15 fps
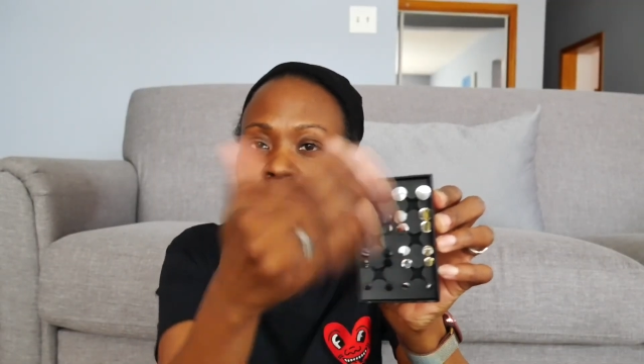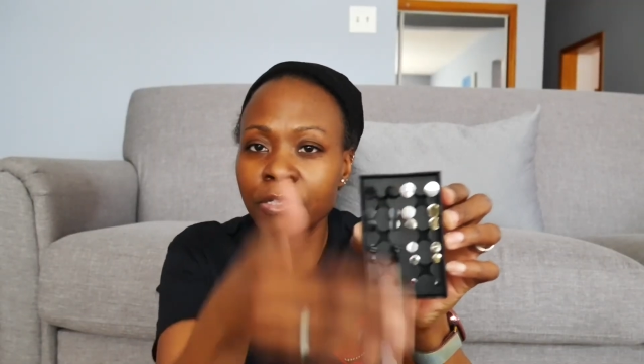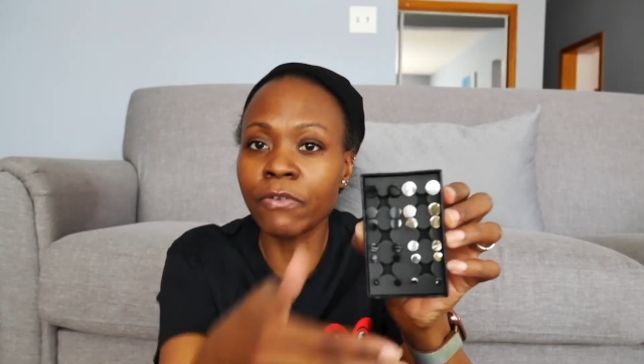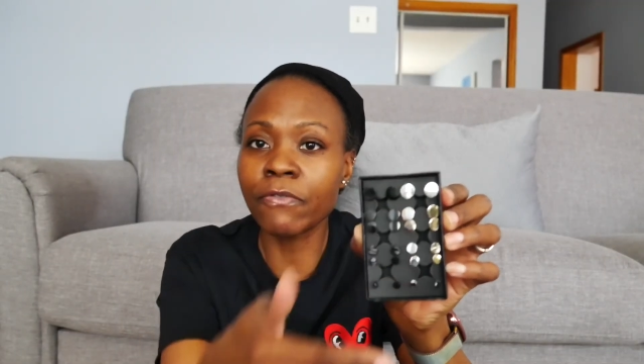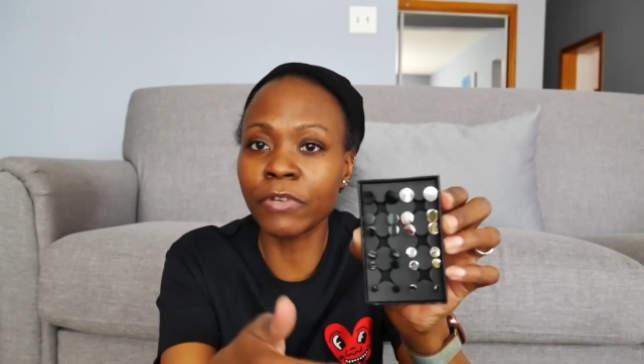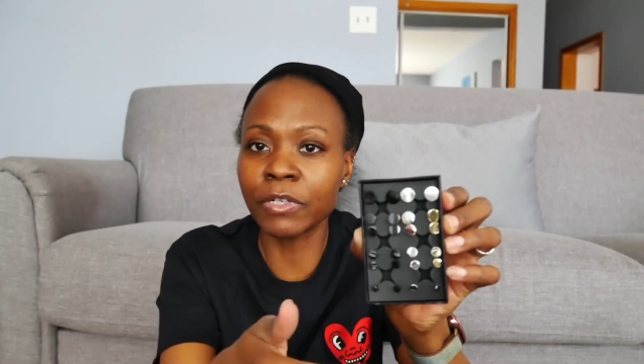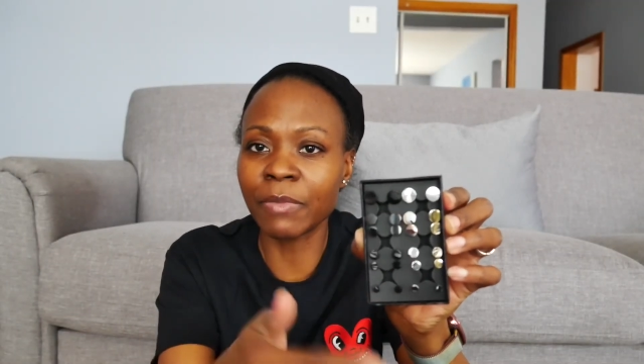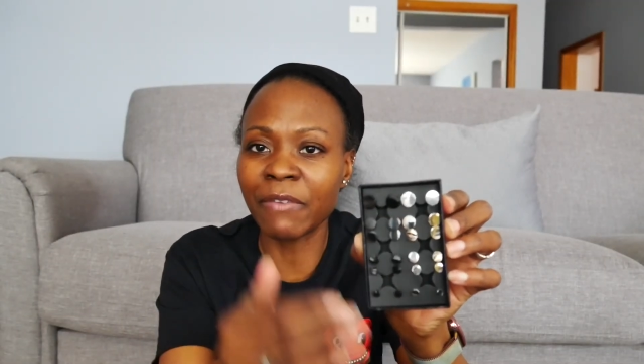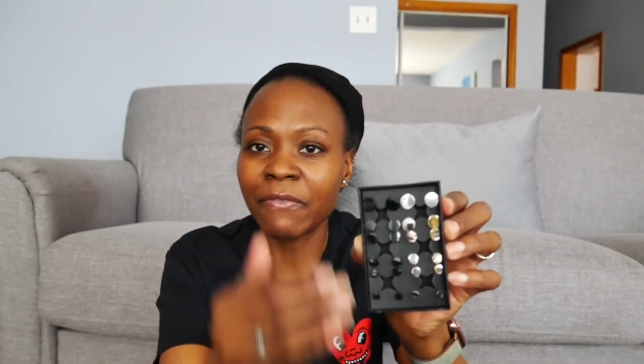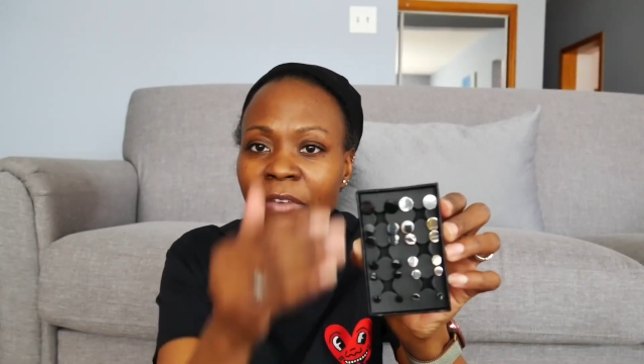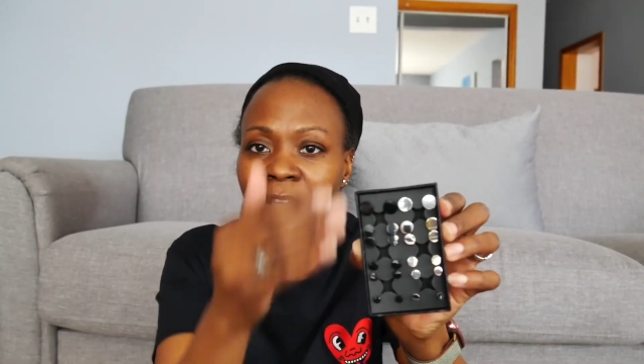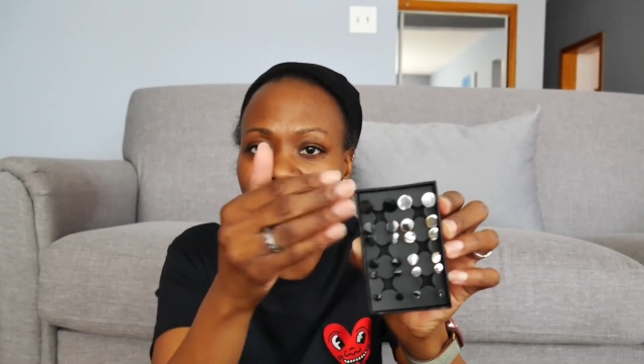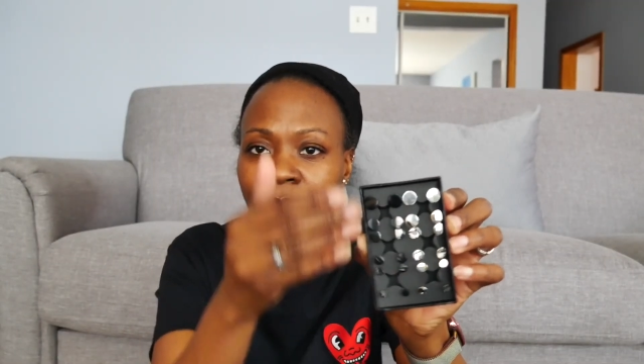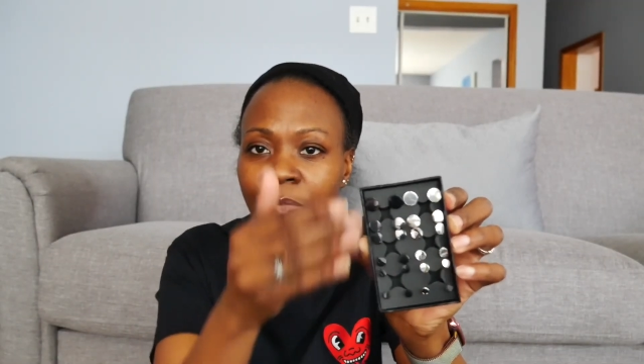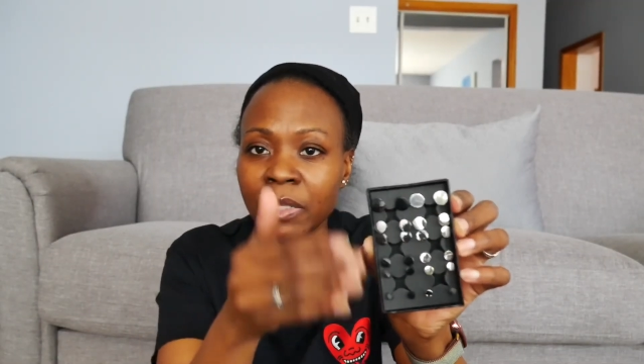Silver is my
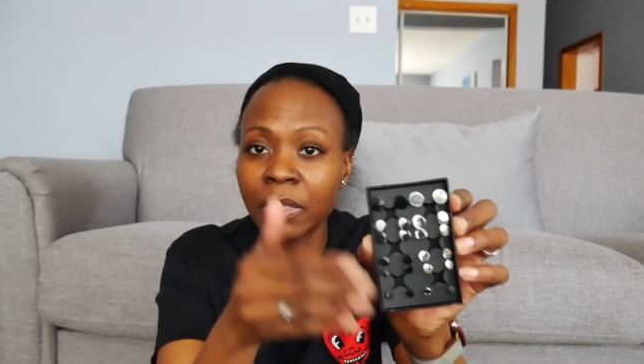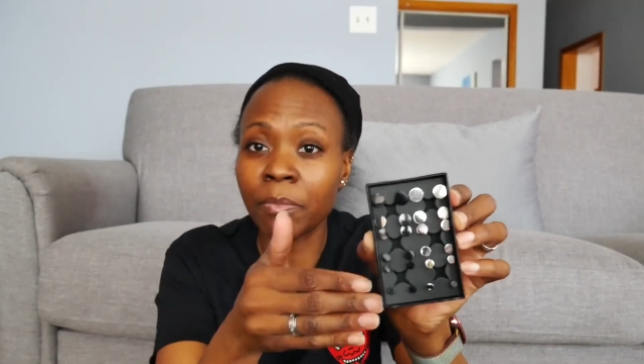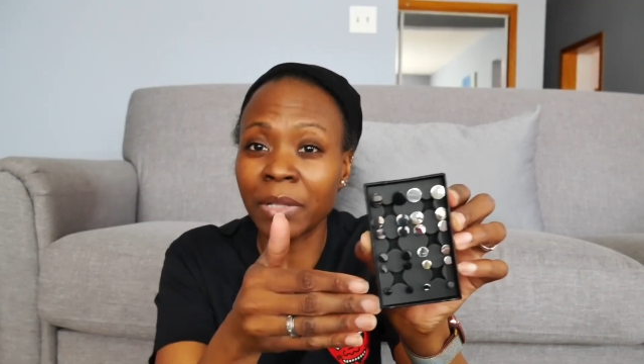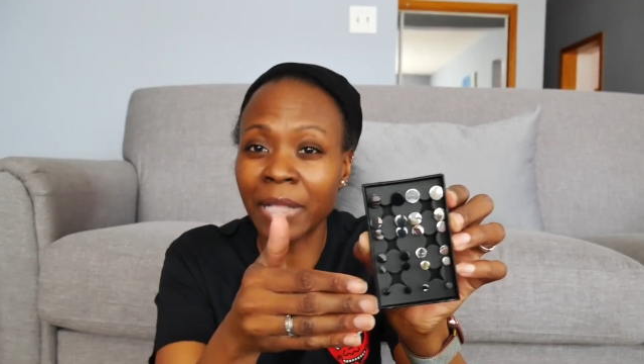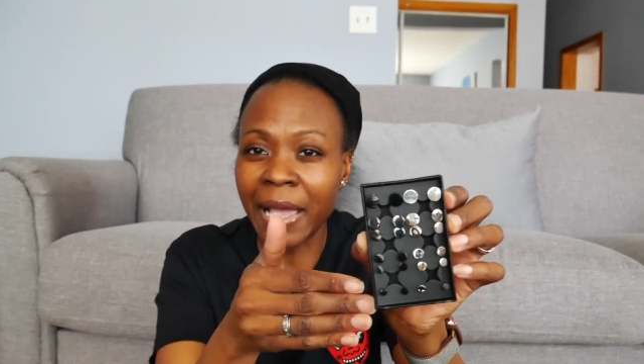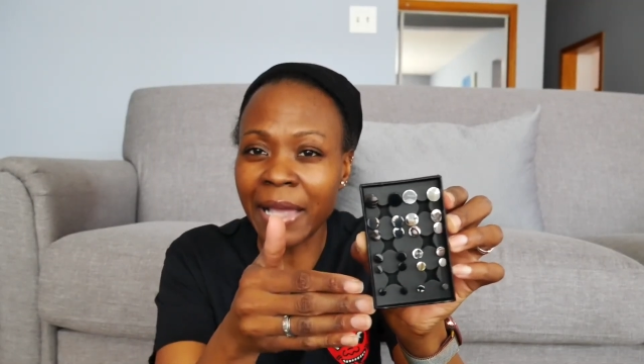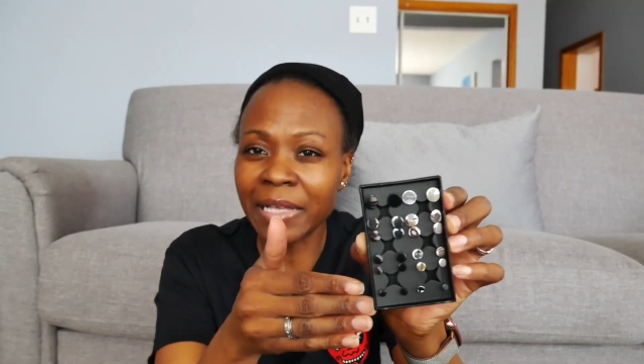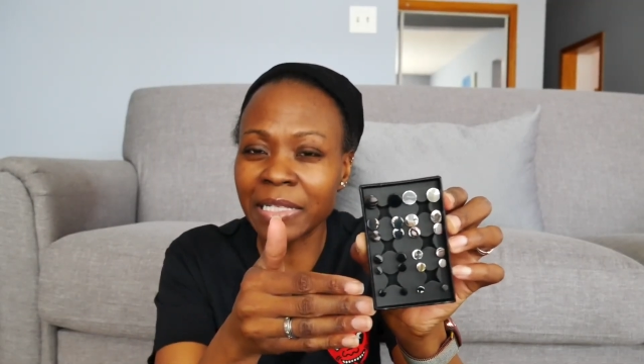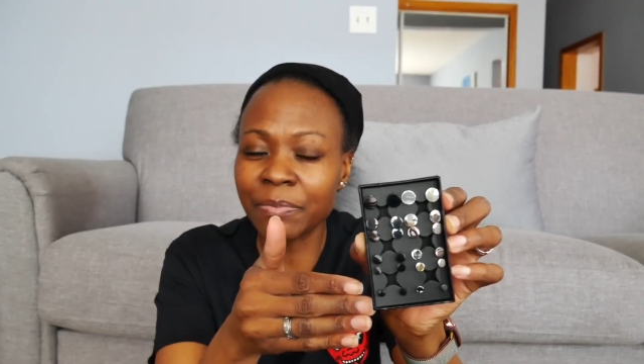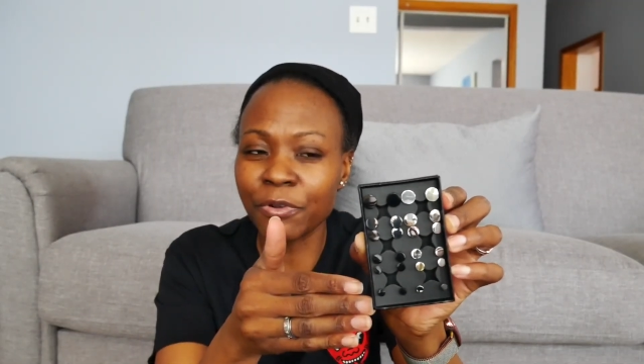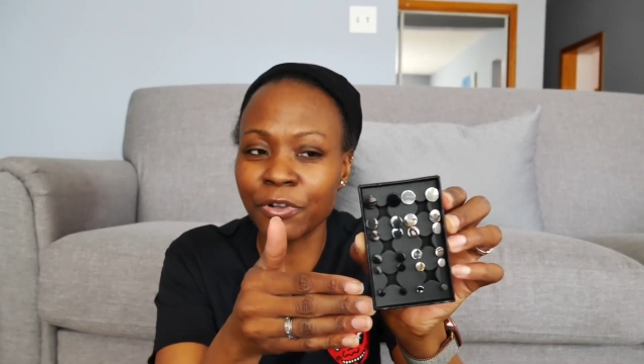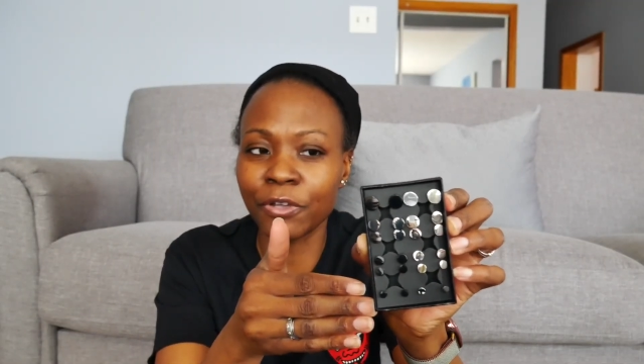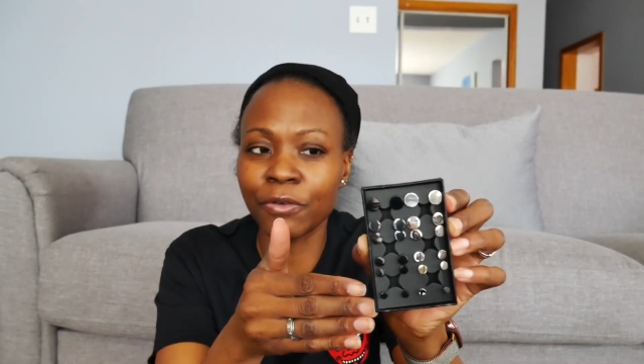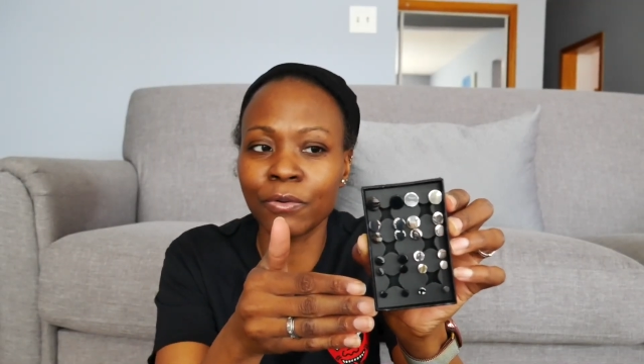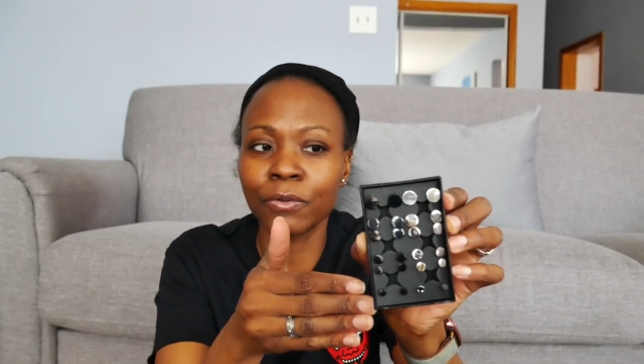favorite, but the black is
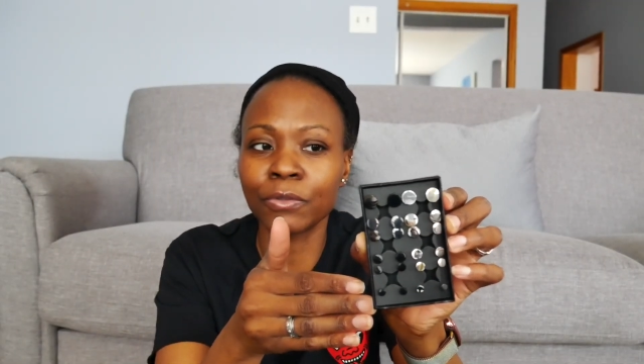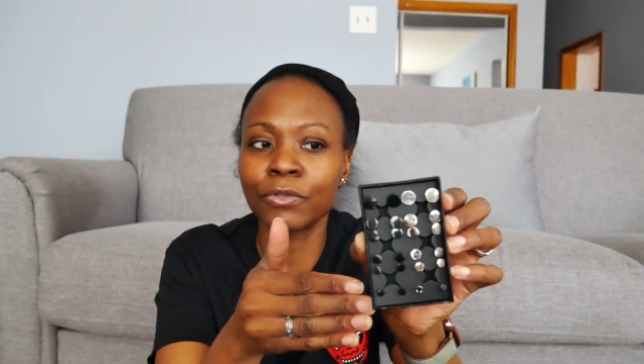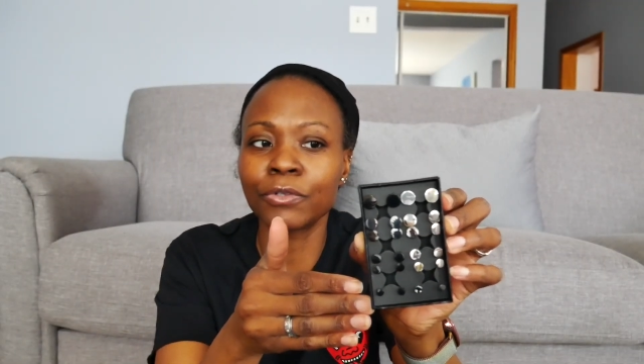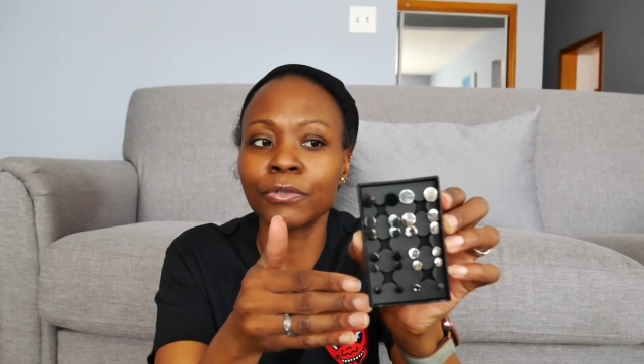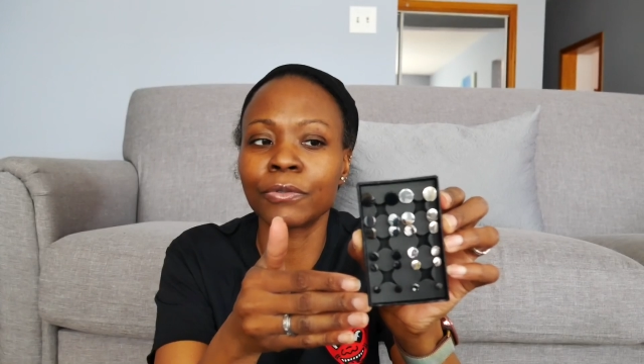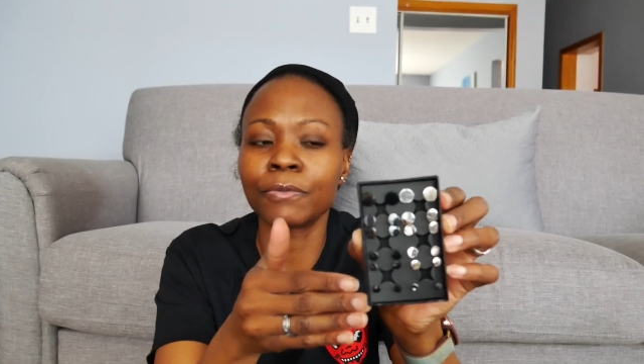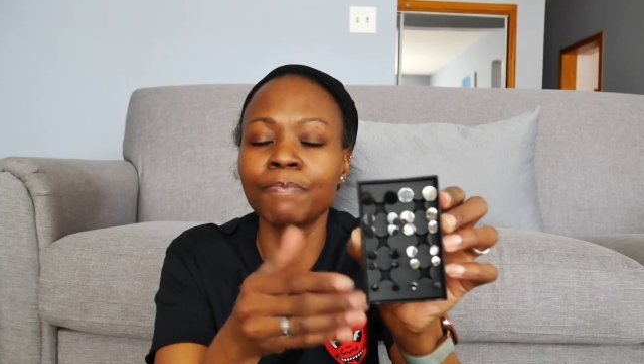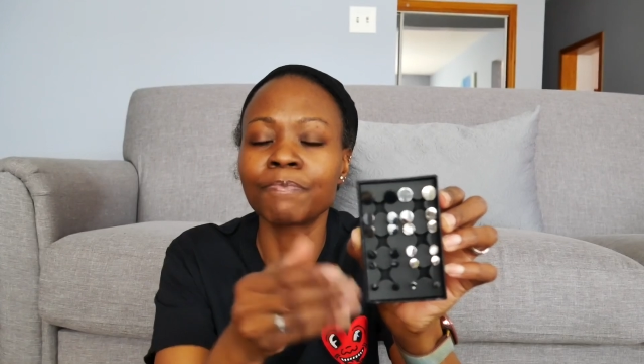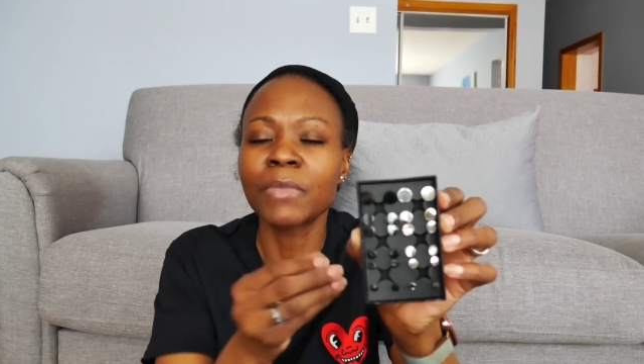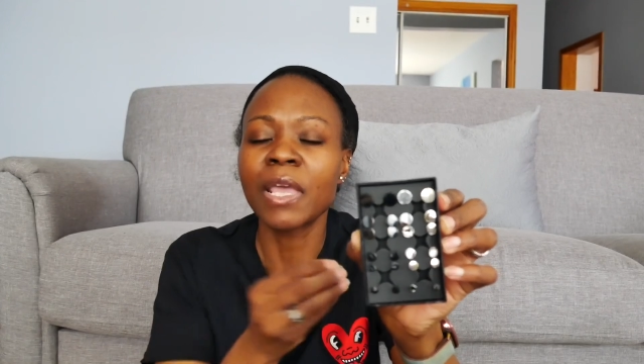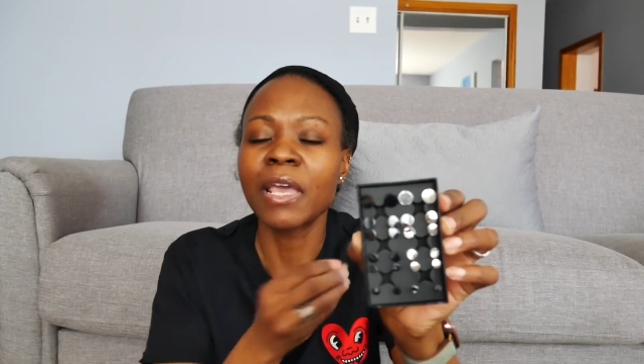pretty cool too.